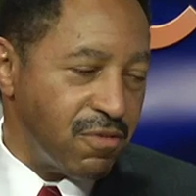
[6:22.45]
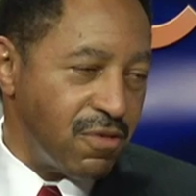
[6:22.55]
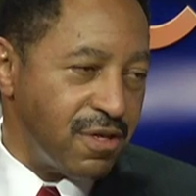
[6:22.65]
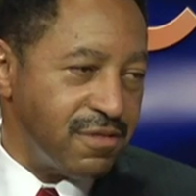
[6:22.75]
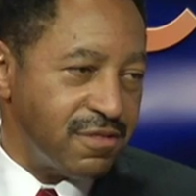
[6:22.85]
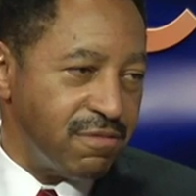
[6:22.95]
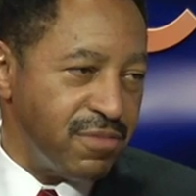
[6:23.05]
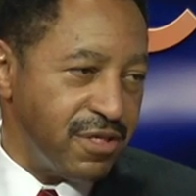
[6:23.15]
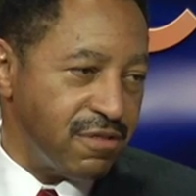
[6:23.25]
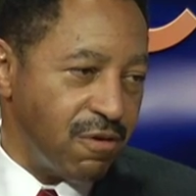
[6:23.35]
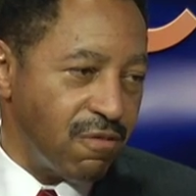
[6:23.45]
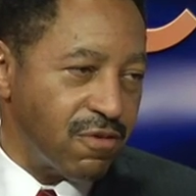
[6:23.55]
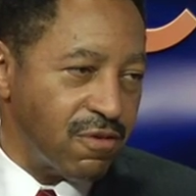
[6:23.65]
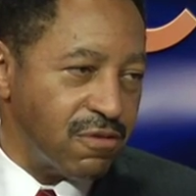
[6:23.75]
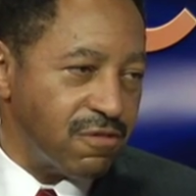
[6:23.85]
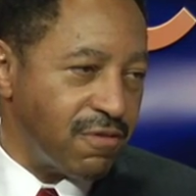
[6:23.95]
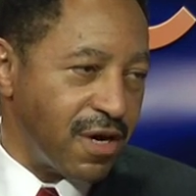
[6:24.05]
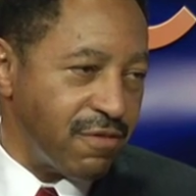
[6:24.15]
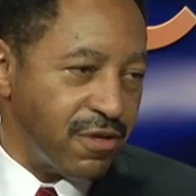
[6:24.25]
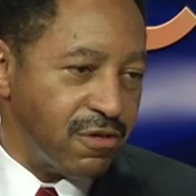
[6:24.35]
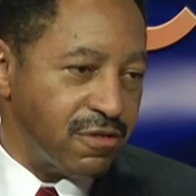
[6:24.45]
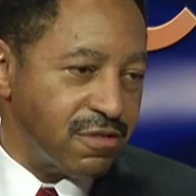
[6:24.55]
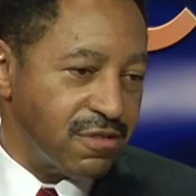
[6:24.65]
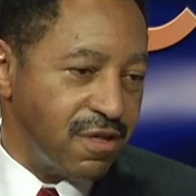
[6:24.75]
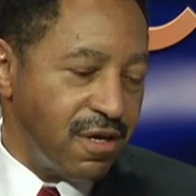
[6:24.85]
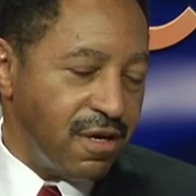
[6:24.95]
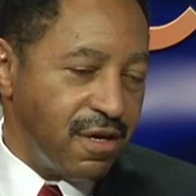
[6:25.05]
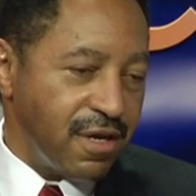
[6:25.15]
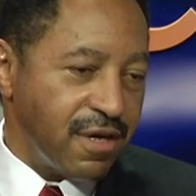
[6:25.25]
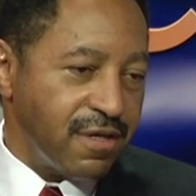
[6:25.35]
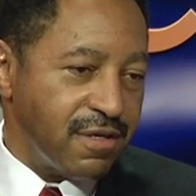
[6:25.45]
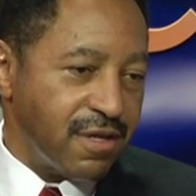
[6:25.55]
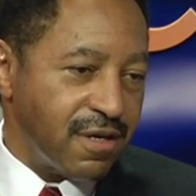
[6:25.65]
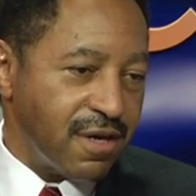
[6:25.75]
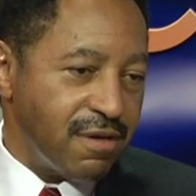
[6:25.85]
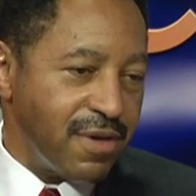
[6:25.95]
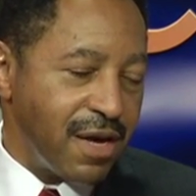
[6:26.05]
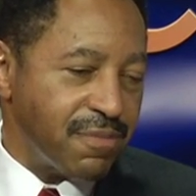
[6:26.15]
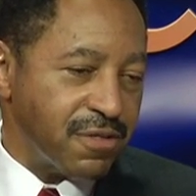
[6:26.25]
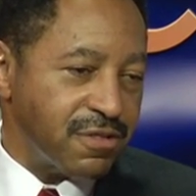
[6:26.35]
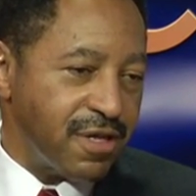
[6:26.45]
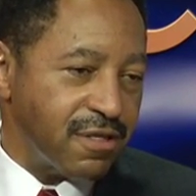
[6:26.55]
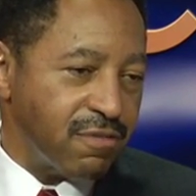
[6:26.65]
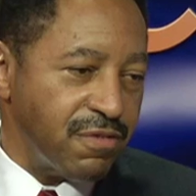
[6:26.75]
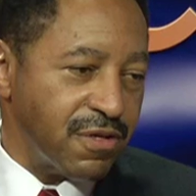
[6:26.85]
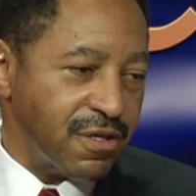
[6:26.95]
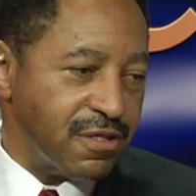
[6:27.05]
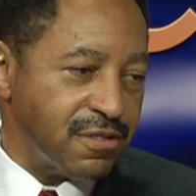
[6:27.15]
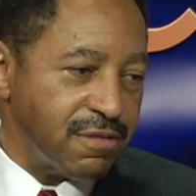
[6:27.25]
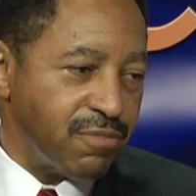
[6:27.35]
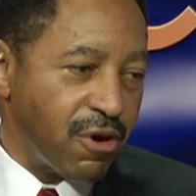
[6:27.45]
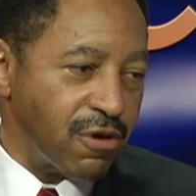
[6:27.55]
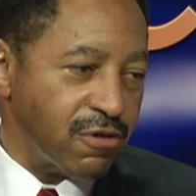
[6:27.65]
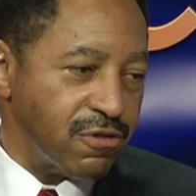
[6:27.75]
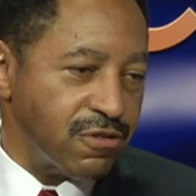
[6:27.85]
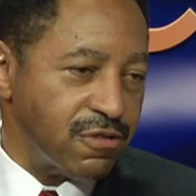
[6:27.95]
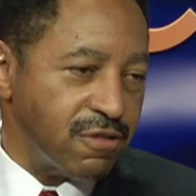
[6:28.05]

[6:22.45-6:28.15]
want to meet over those five years. And uh, I'm happy to say that we've enlisted partners,